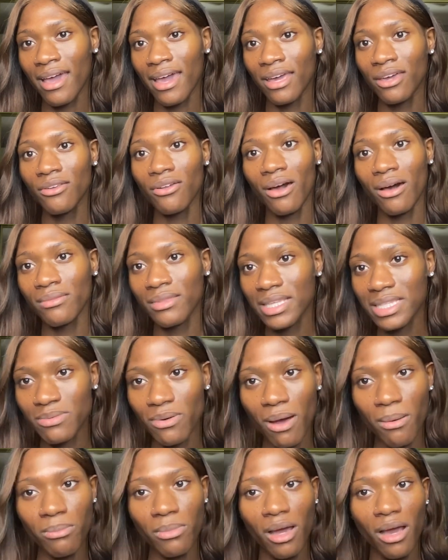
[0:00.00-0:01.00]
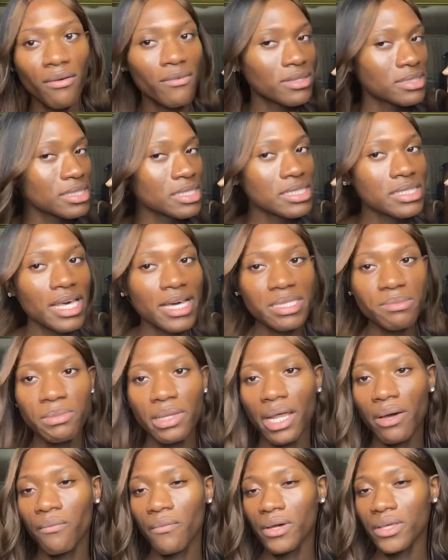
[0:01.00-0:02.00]
And you know, at this point I'm nervous. He texts me
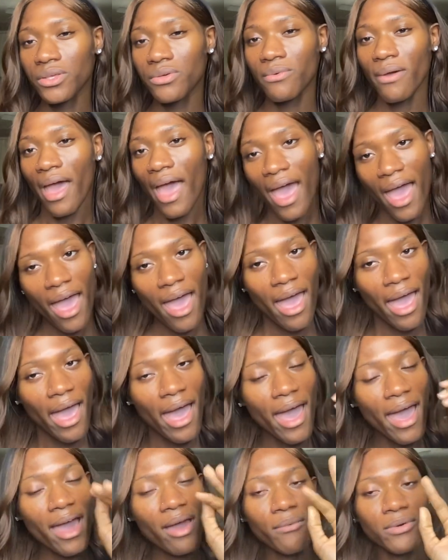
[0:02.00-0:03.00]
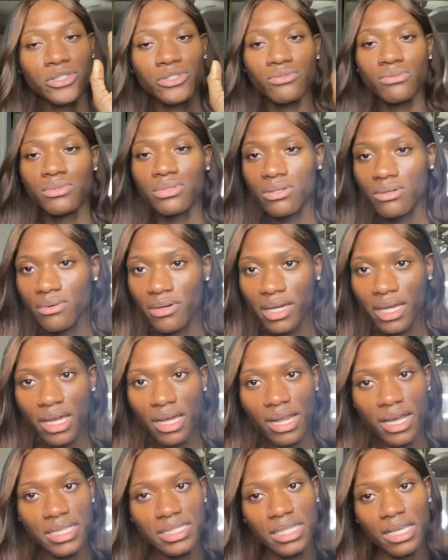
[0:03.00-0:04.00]
like, where you at? What you doing?
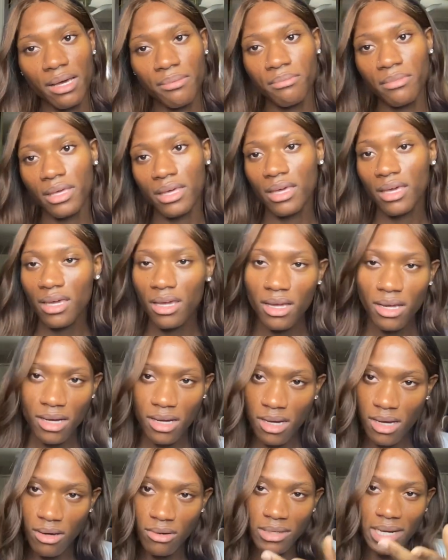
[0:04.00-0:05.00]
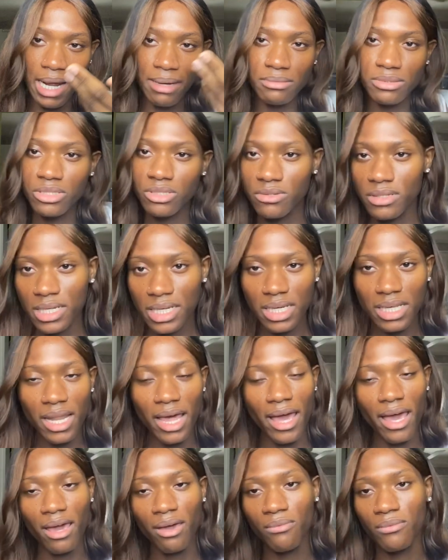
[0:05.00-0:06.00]
I said, I'm here. I'm down the street.
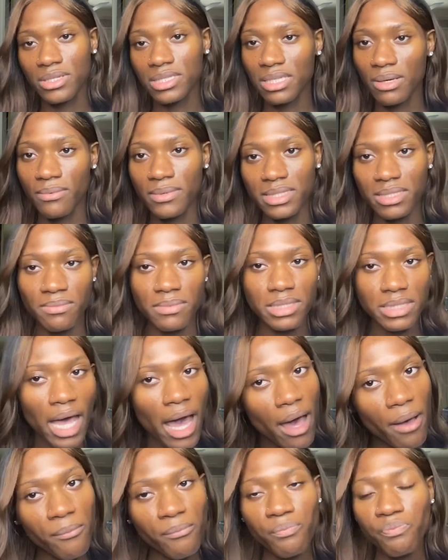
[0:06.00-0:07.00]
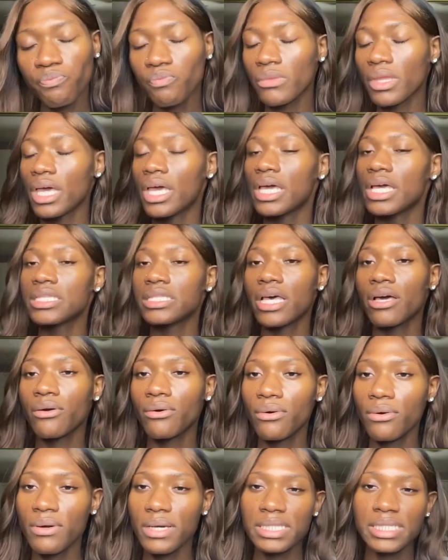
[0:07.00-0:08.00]
Like, what's up? What's up? What's up? He said,
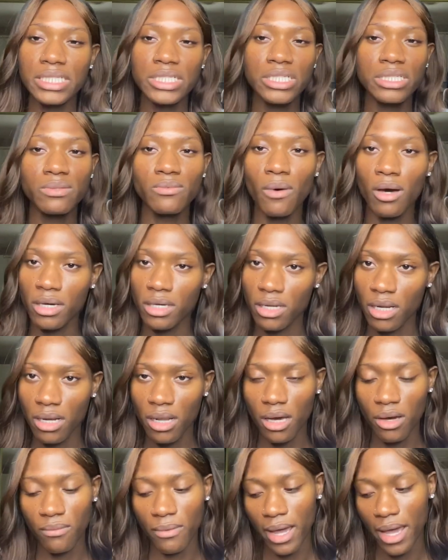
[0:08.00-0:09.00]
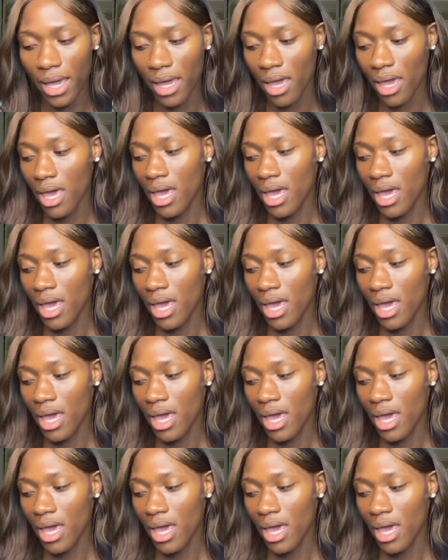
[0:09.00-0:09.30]
cool. He said, just walk in the door, right?